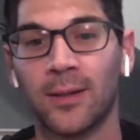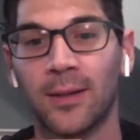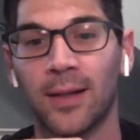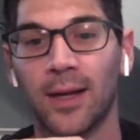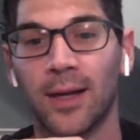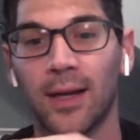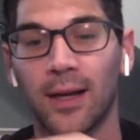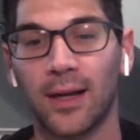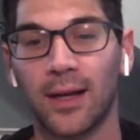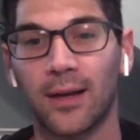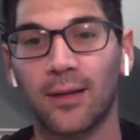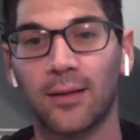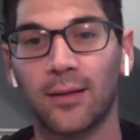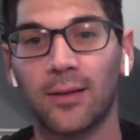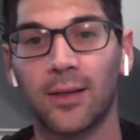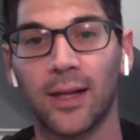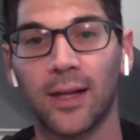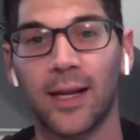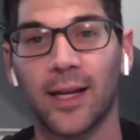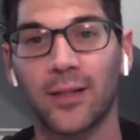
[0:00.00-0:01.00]
of
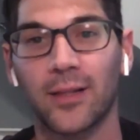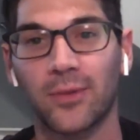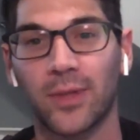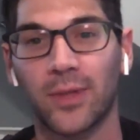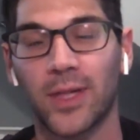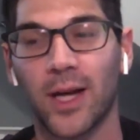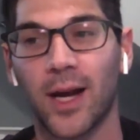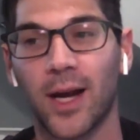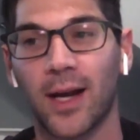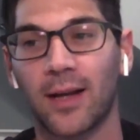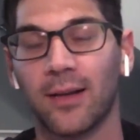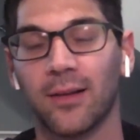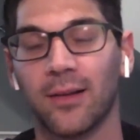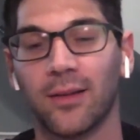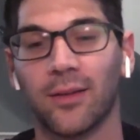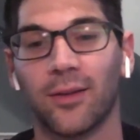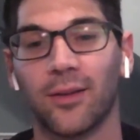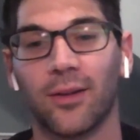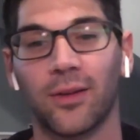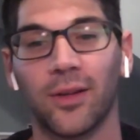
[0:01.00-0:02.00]
click as we talk
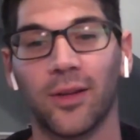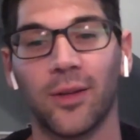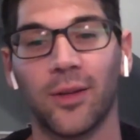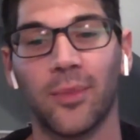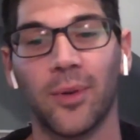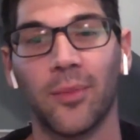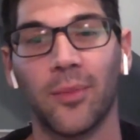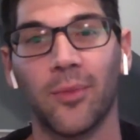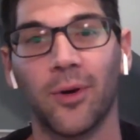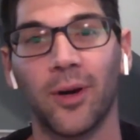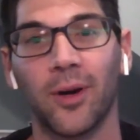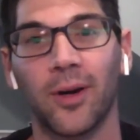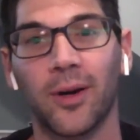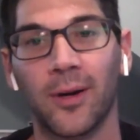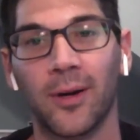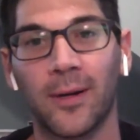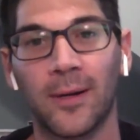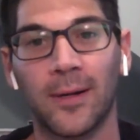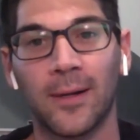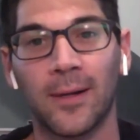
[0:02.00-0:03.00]
and learn a little bit more.
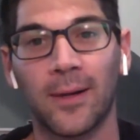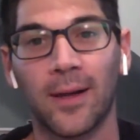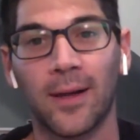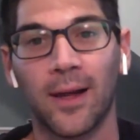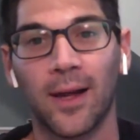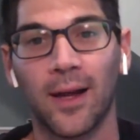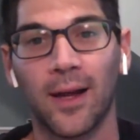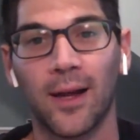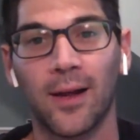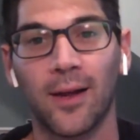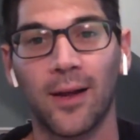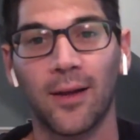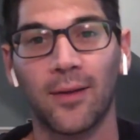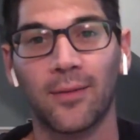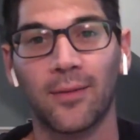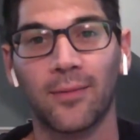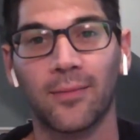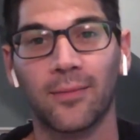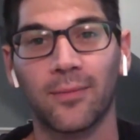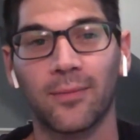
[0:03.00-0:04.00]

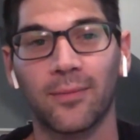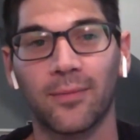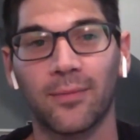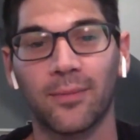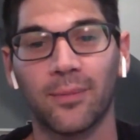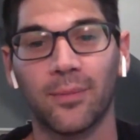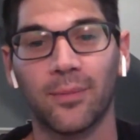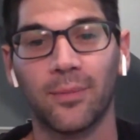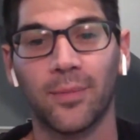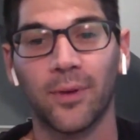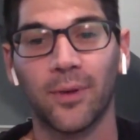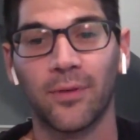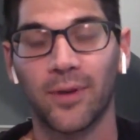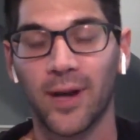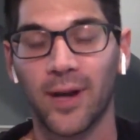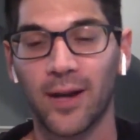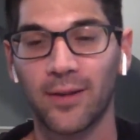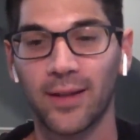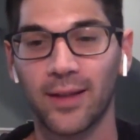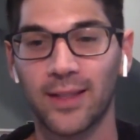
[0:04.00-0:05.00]
But for
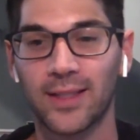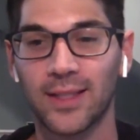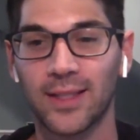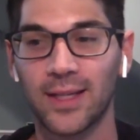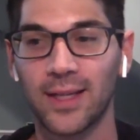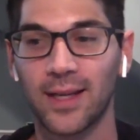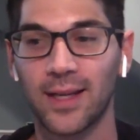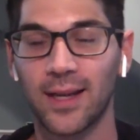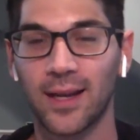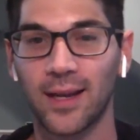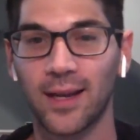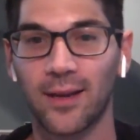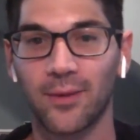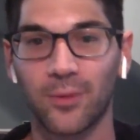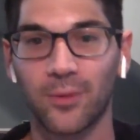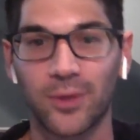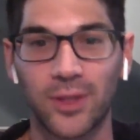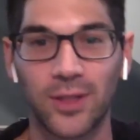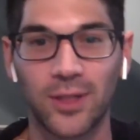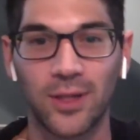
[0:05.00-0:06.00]
now, that's it, and
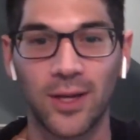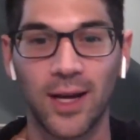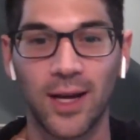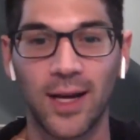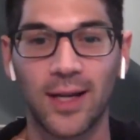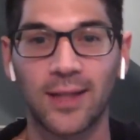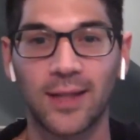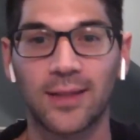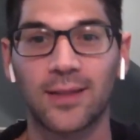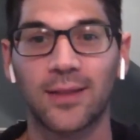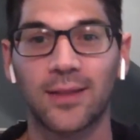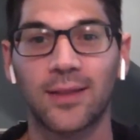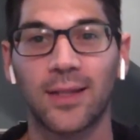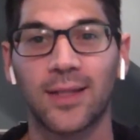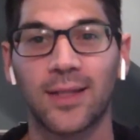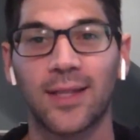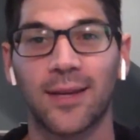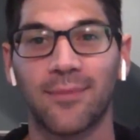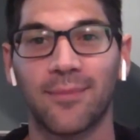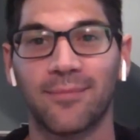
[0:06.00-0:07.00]
we'll see you guys
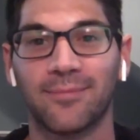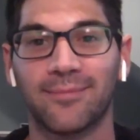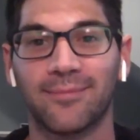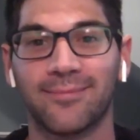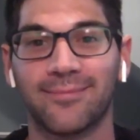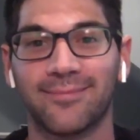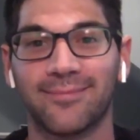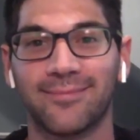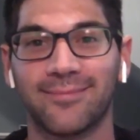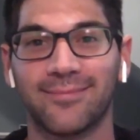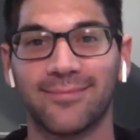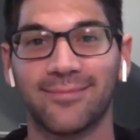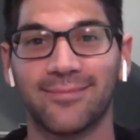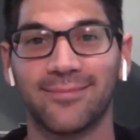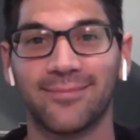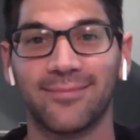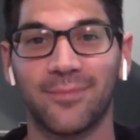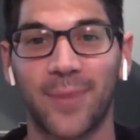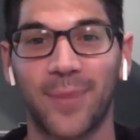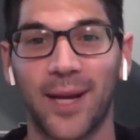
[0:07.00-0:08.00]
next time.
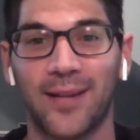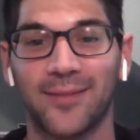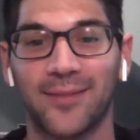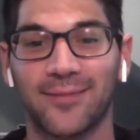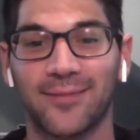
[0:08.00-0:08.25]
Bye.